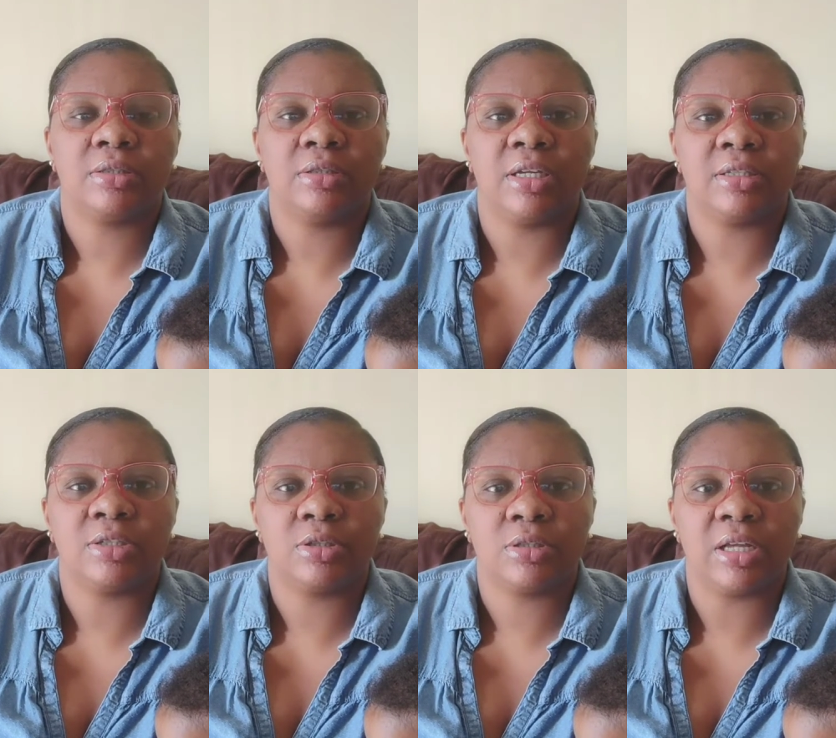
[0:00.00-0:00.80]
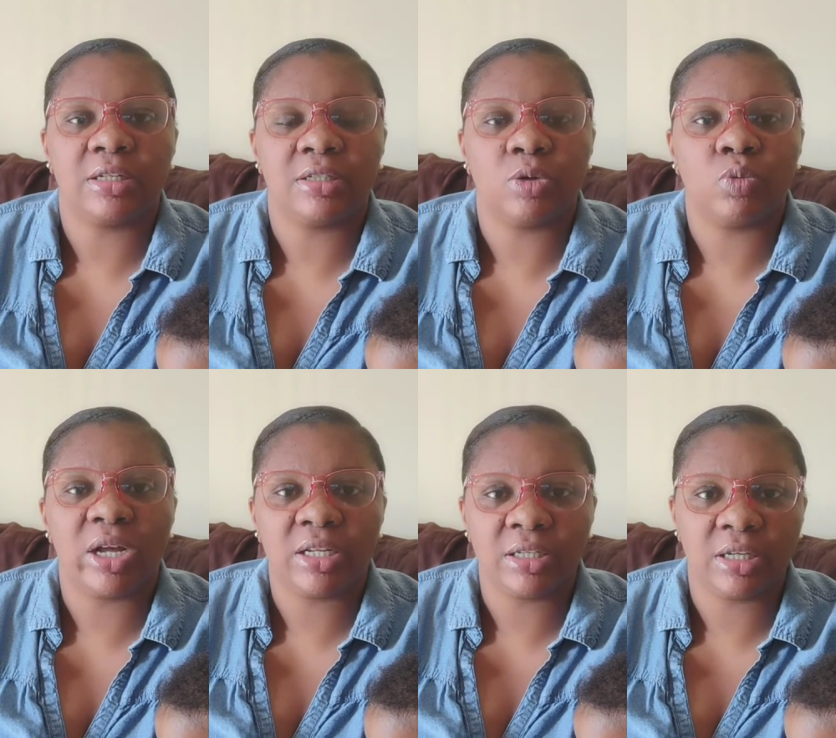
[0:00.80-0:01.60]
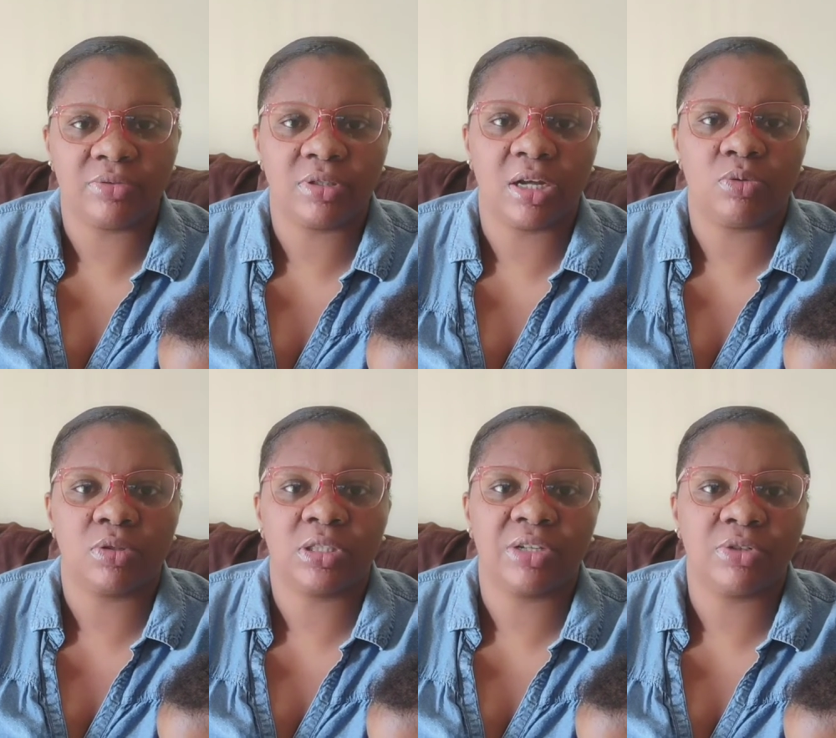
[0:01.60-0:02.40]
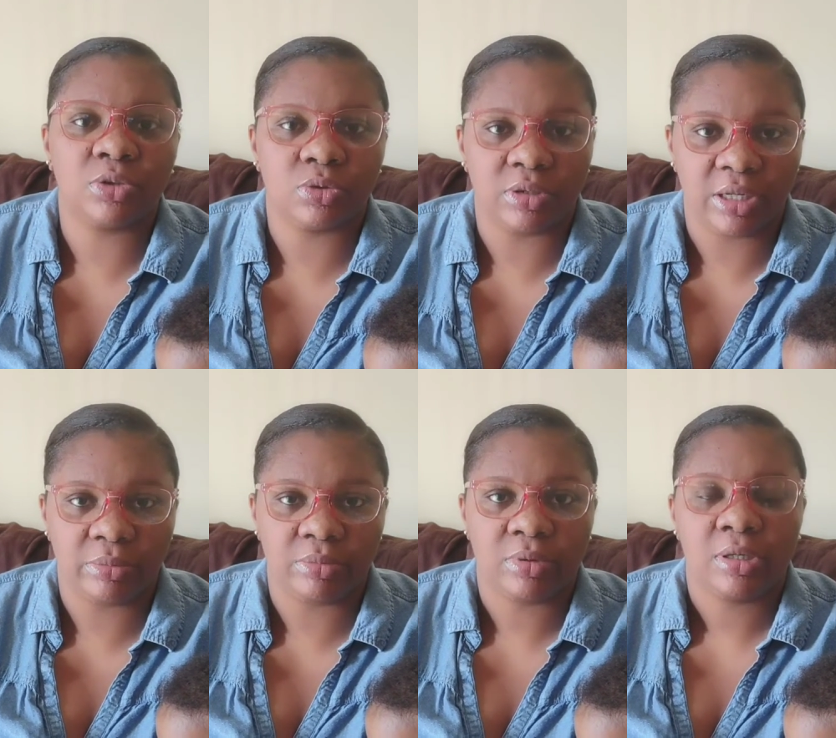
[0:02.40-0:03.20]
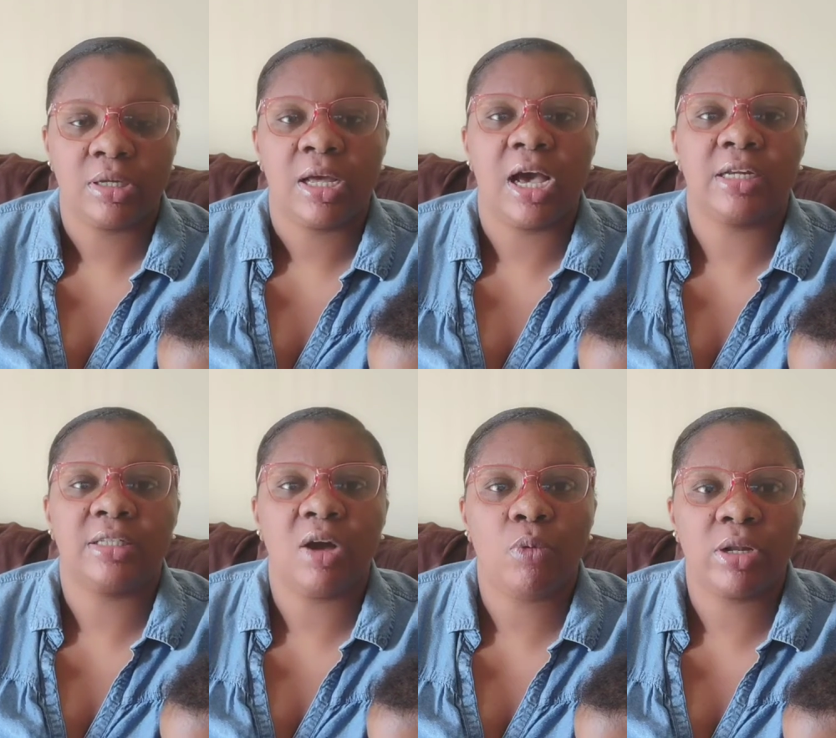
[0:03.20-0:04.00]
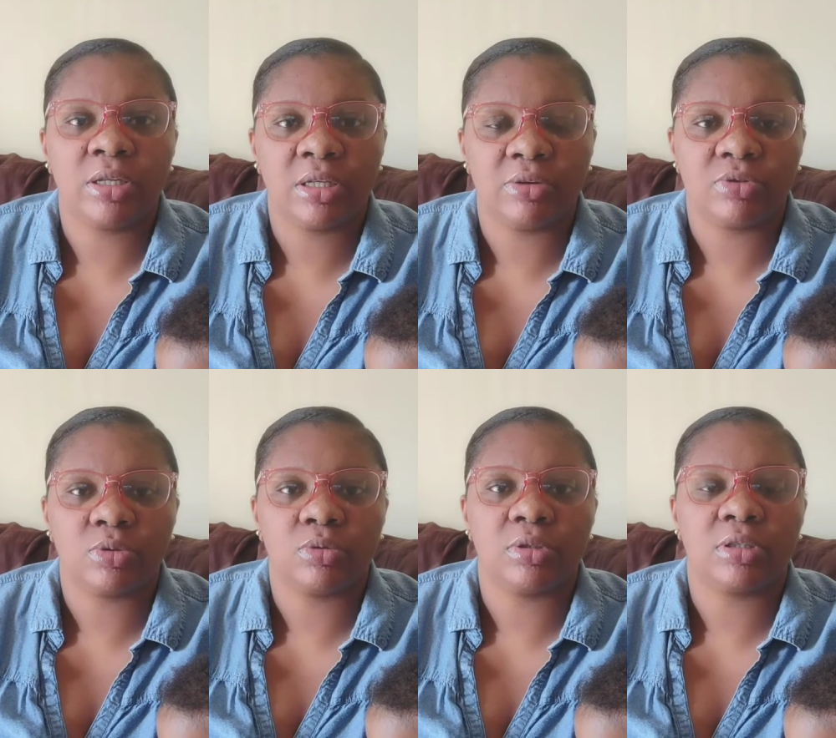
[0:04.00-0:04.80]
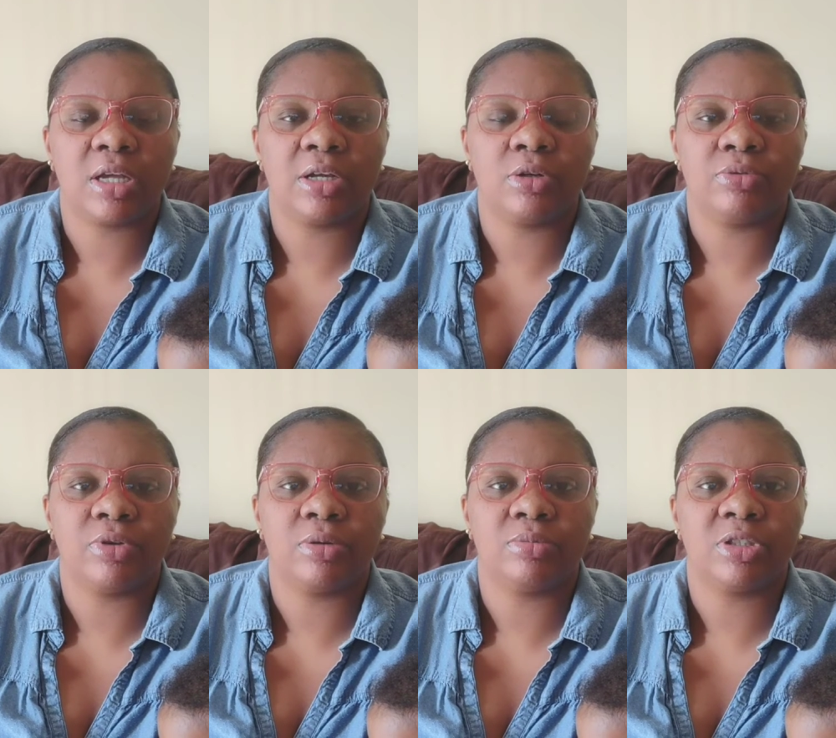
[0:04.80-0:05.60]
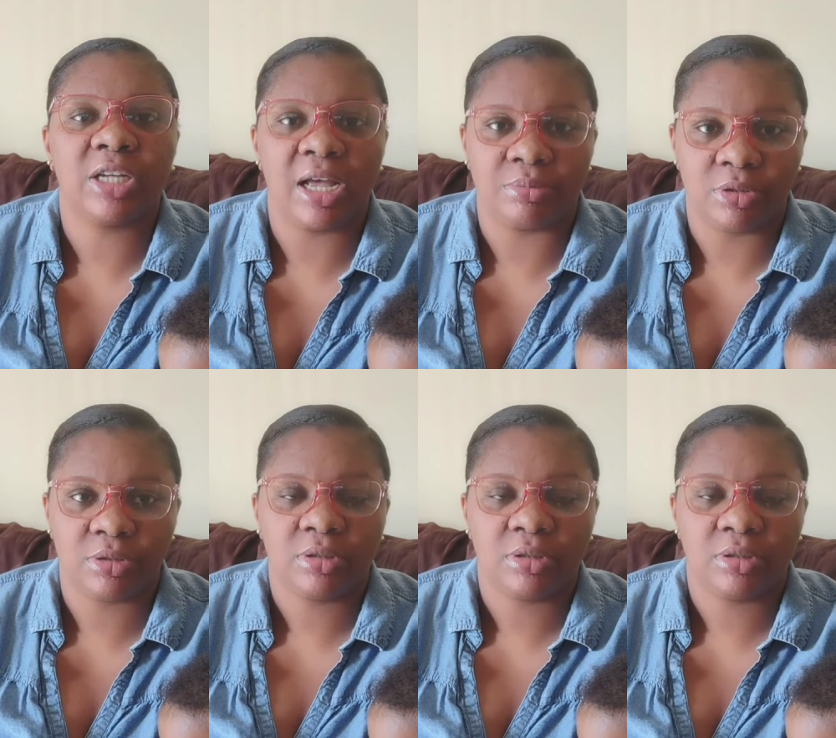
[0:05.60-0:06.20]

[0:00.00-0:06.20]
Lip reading: there's a wedding gift that was given to them. And that wedding gift was kind of charmed.